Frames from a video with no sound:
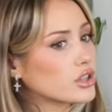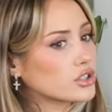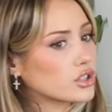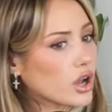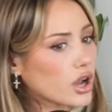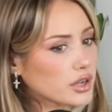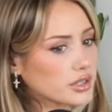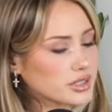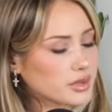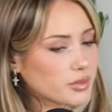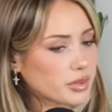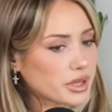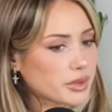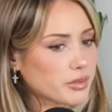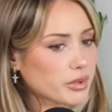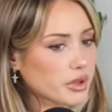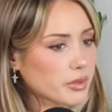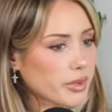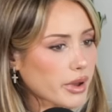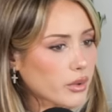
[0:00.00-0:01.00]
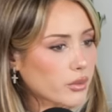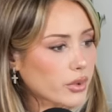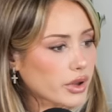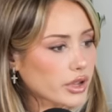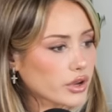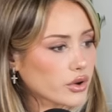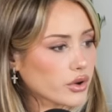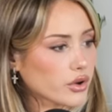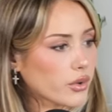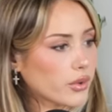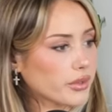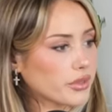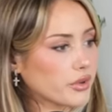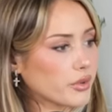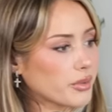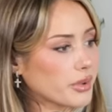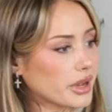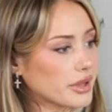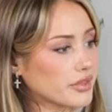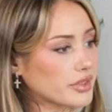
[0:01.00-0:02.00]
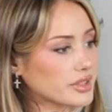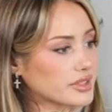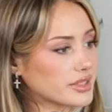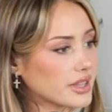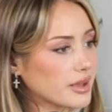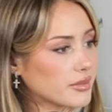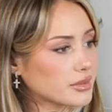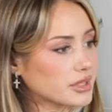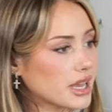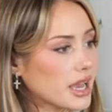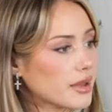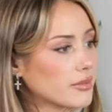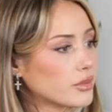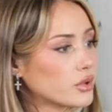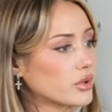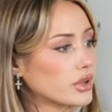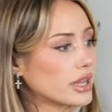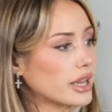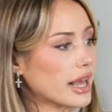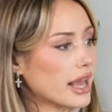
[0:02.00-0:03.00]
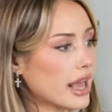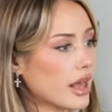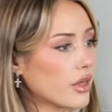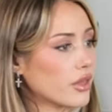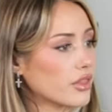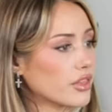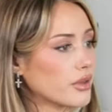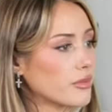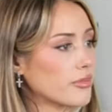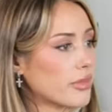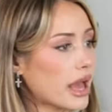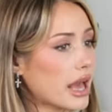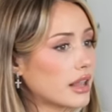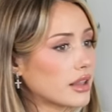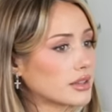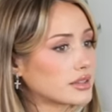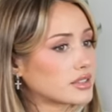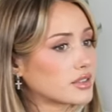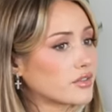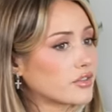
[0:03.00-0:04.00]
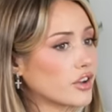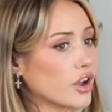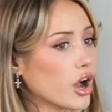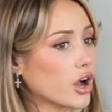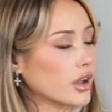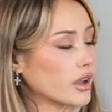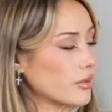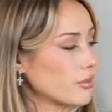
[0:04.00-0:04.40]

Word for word: talk to people about what you're going through but at the same time you need a healthy balance of not